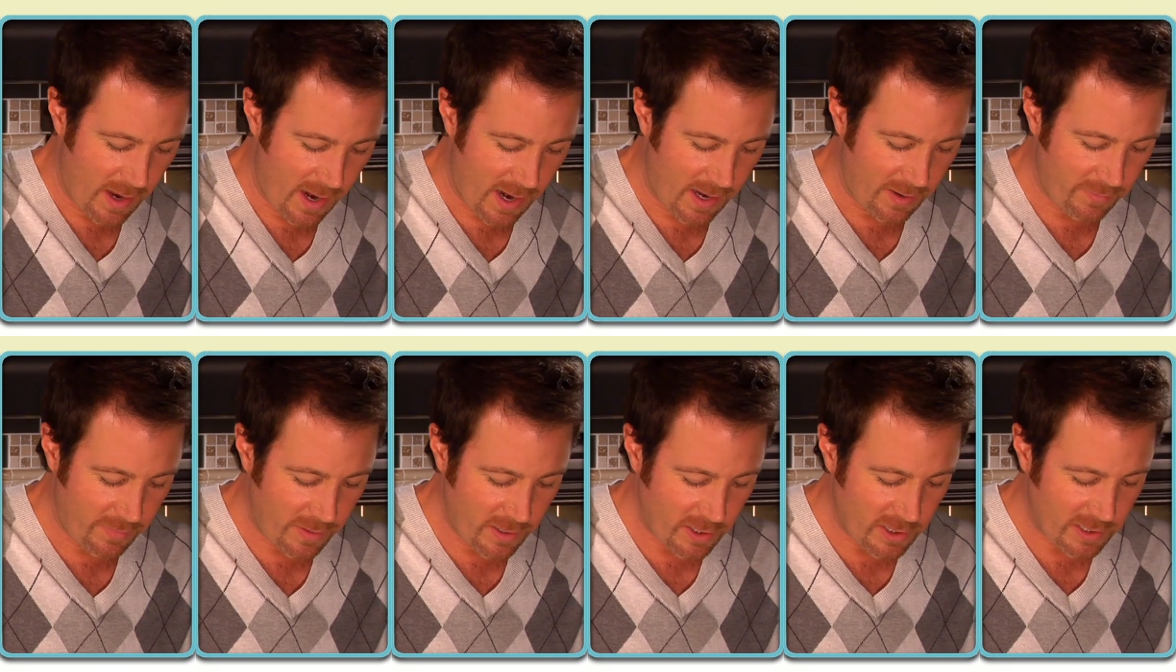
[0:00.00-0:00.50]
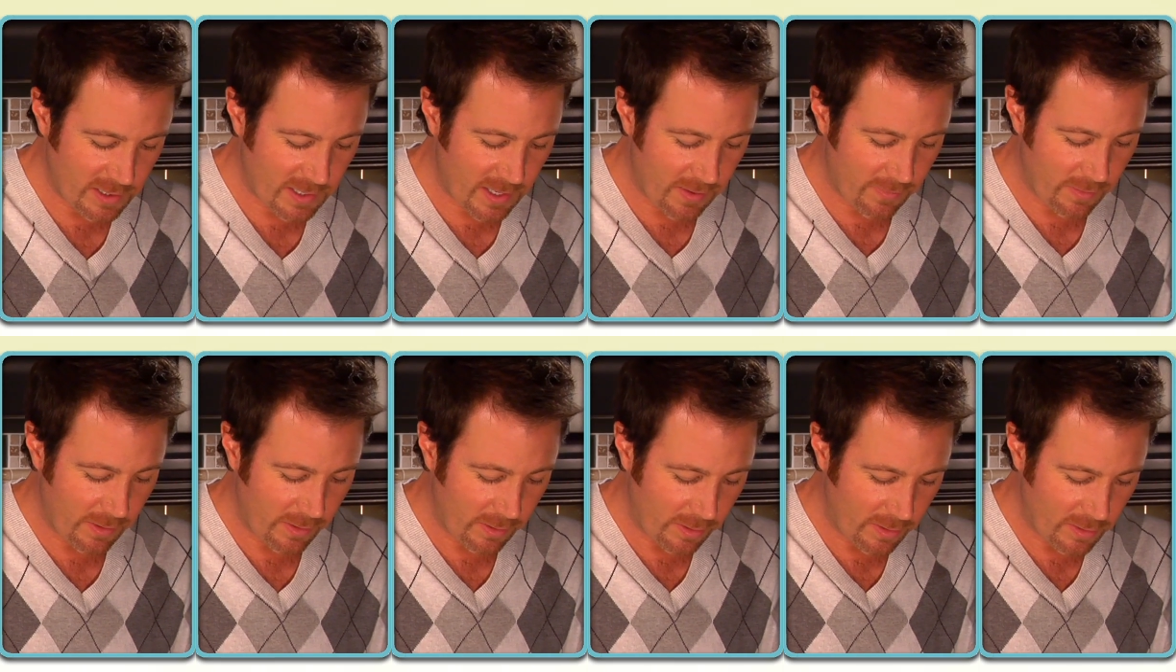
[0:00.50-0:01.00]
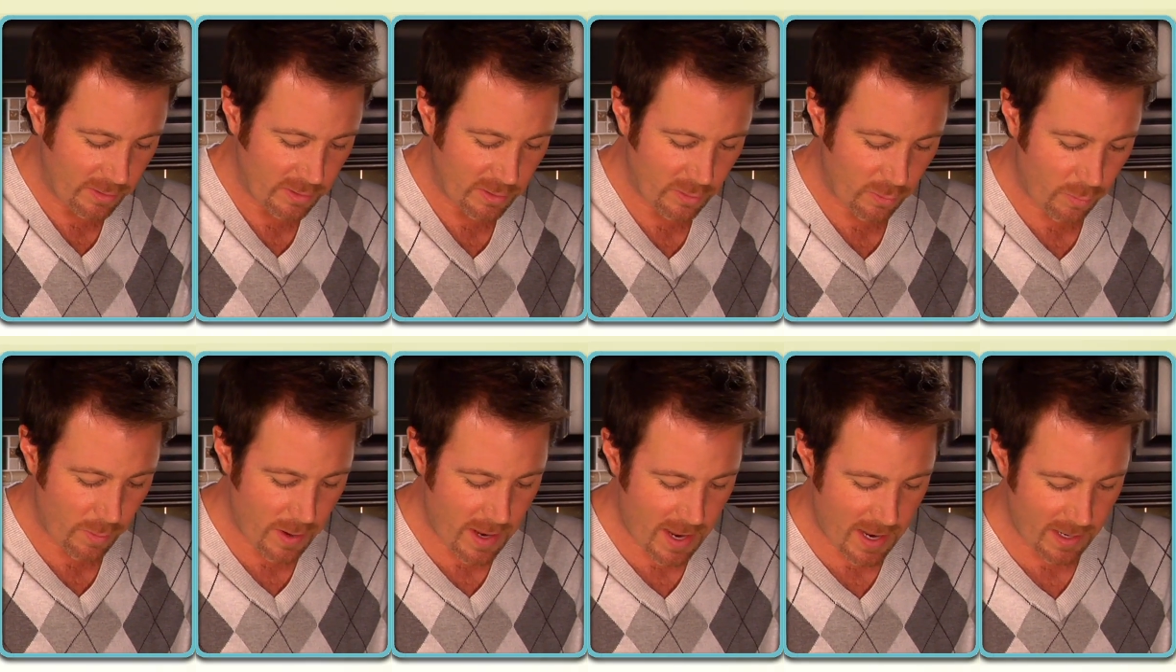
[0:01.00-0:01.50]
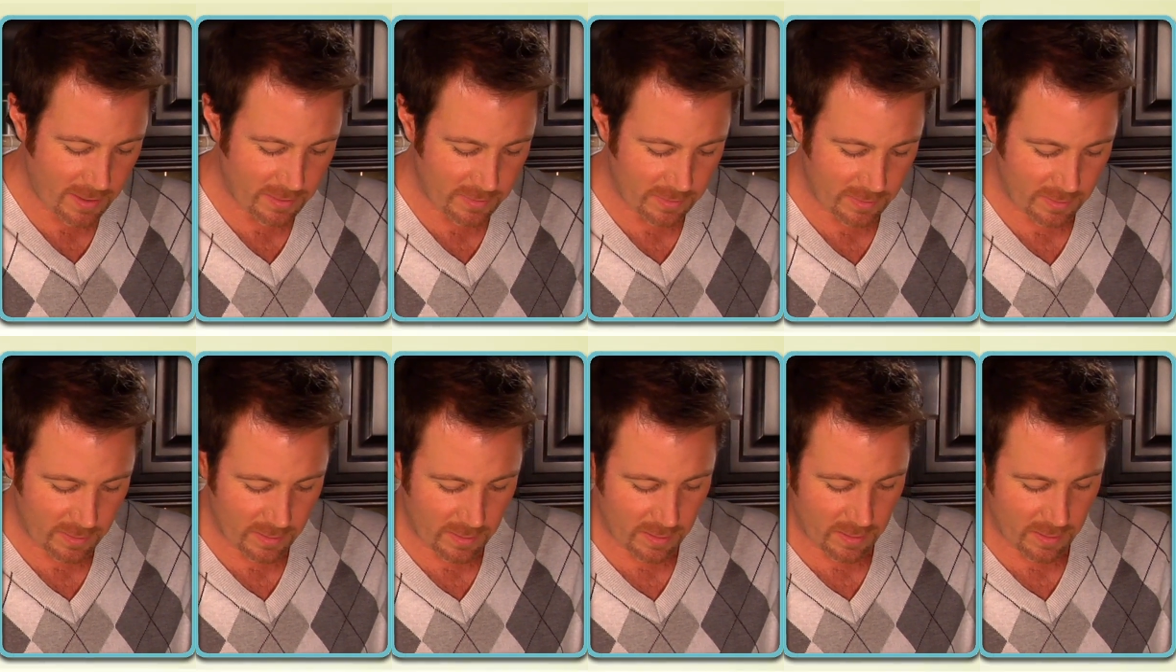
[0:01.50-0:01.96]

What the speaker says: And if you just give it a little squeeze,